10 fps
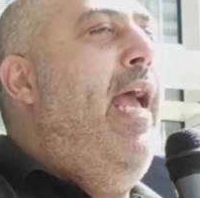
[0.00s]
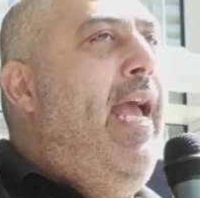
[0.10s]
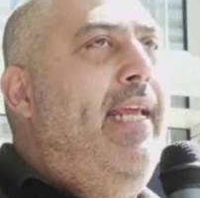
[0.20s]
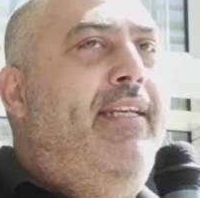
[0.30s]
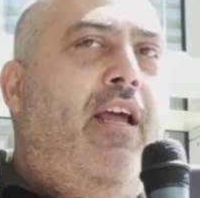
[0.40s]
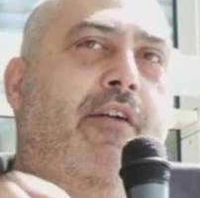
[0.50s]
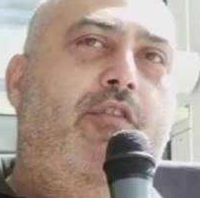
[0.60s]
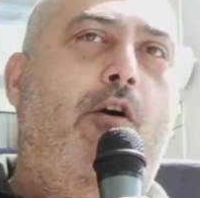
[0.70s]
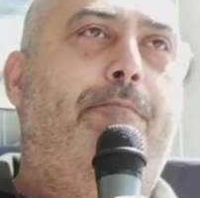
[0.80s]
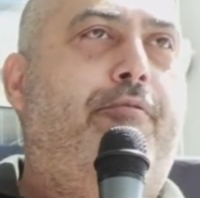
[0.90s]
And I've
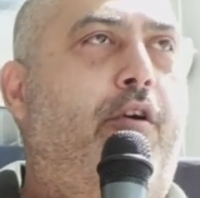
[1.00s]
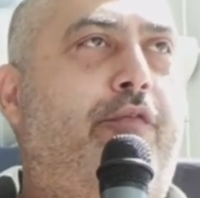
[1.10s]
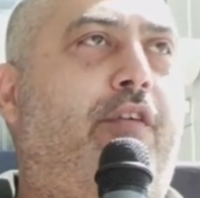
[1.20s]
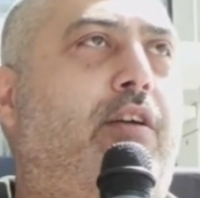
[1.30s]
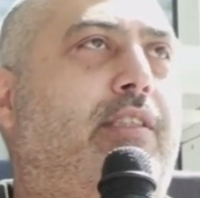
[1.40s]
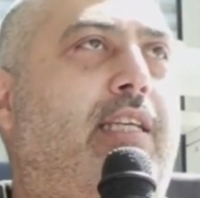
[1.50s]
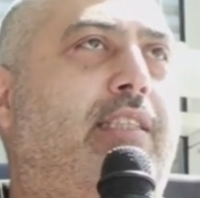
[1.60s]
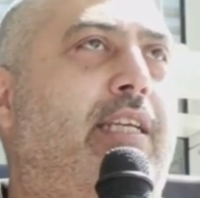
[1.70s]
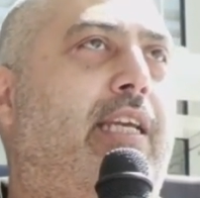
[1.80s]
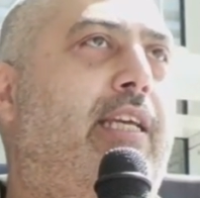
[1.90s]
got a profile
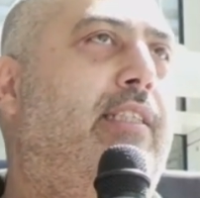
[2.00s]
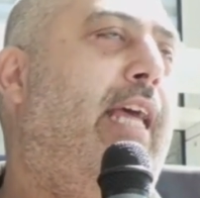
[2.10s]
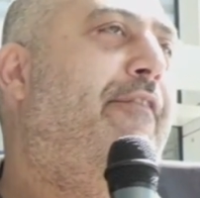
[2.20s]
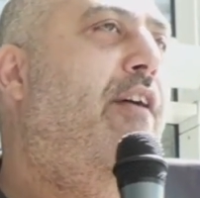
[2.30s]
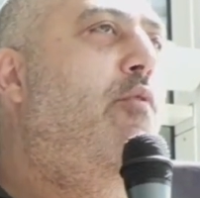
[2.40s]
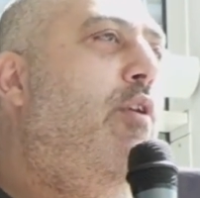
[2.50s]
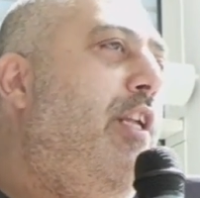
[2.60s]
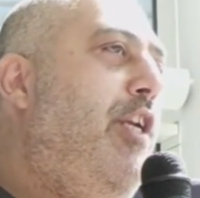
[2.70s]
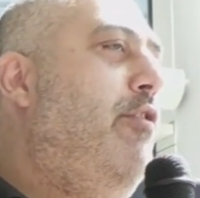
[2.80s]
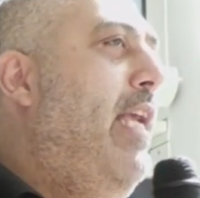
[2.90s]
setting here that if I want
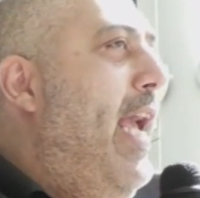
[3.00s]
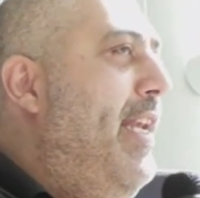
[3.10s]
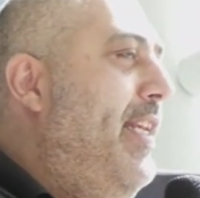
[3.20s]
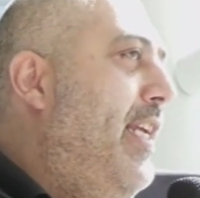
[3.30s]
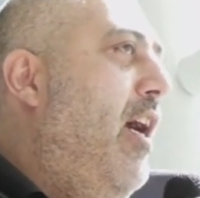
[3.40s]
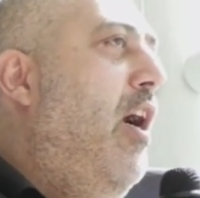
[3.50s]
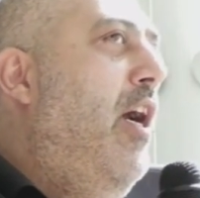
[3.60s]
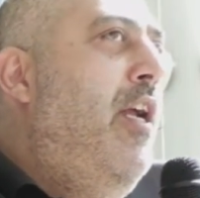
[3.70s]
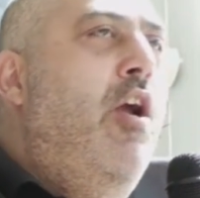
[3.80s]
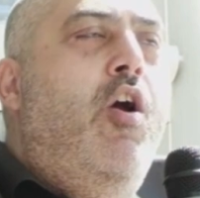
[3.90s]
to use
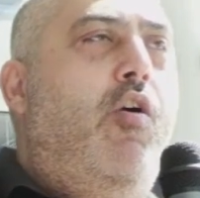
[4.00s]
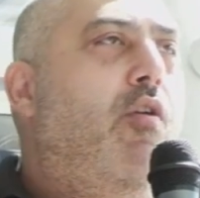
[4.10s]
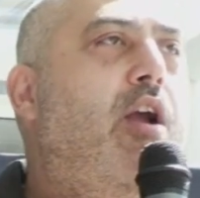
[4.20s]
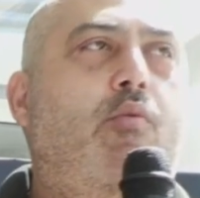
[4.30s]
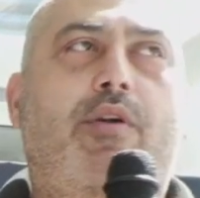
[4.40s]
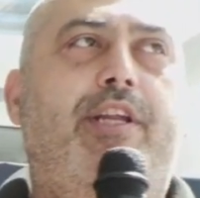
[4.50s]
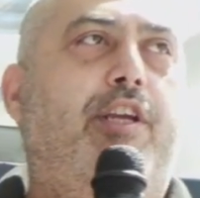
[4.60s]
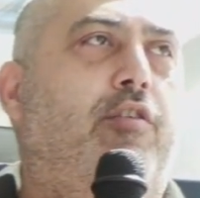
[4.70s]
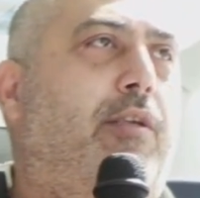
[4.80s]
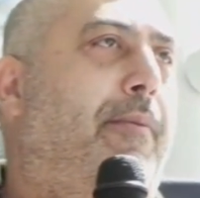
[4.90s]
NDI or I want to
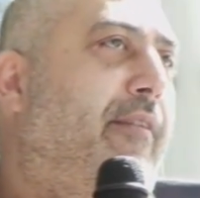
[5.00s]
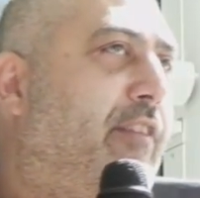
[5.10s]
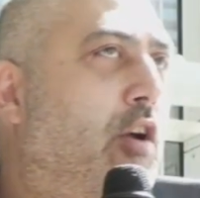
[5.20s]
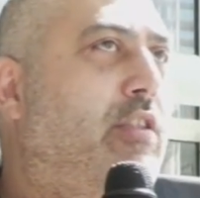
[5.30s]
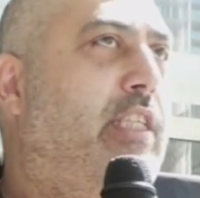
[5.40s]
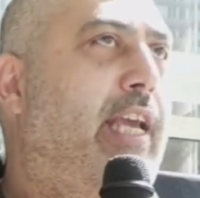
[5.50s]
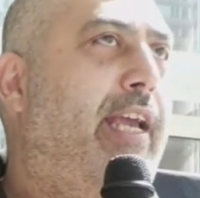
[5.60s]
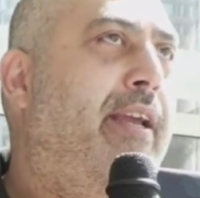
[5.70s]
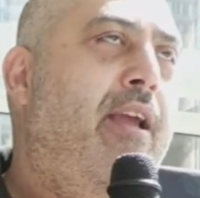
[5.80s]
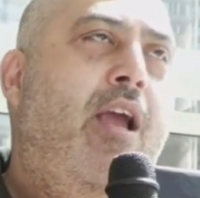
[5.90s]
use a bit of
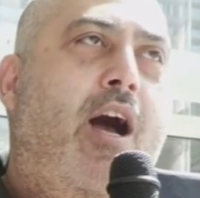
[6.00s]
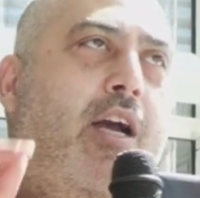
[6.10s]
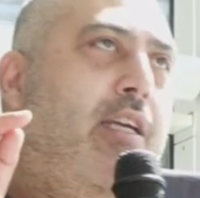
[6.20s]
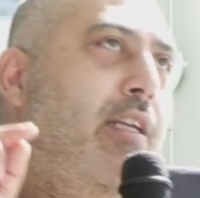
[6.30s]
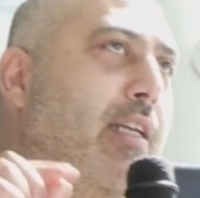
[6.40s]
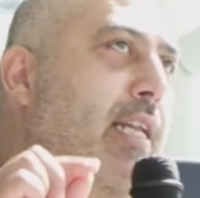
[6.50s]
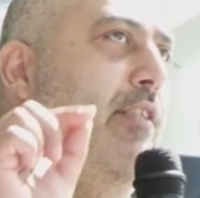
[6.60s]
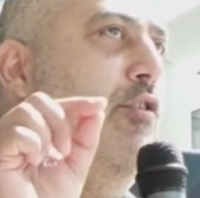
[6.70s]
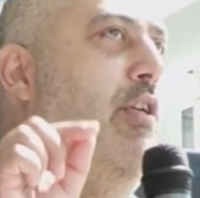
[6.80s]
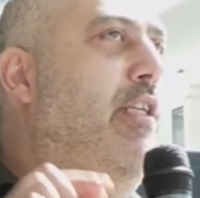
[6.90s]
Dante, I can
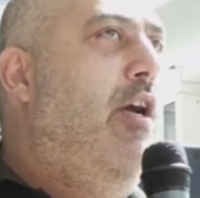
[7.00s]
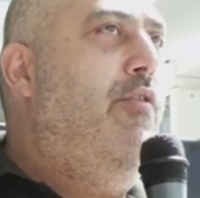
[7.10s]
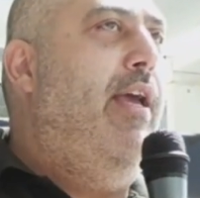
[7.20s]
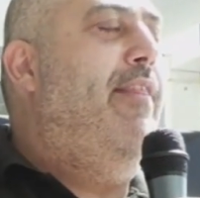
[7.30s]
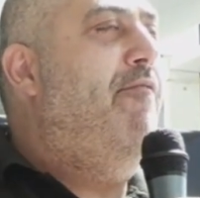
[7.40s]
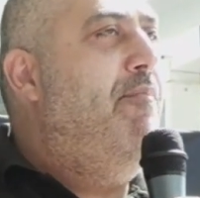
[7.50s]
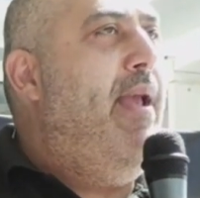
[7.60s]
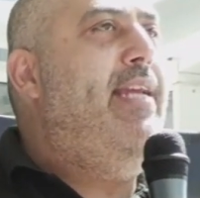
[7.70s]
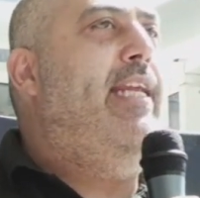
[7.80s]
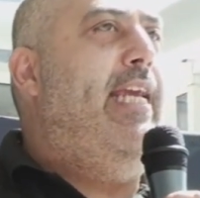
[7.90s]
literally go there. They've
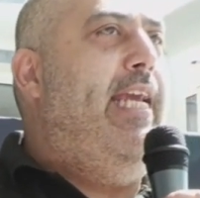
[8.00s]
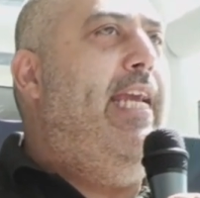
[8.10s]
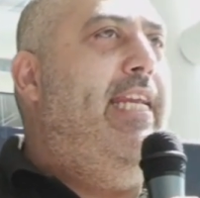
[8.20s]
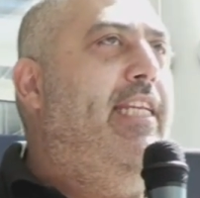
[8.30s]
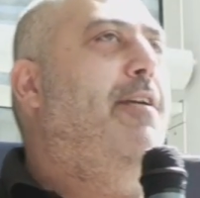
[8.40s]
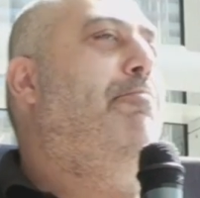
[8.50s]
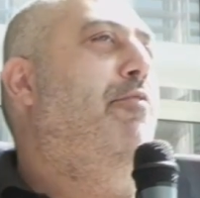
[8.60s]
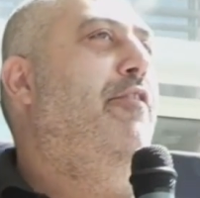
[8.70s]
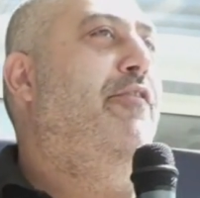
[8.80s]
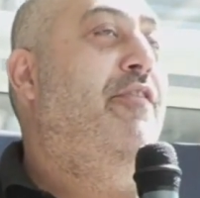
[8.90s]
made it
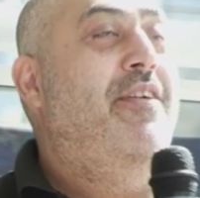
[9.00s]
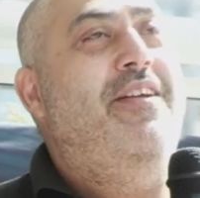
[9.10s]
idiot-proof.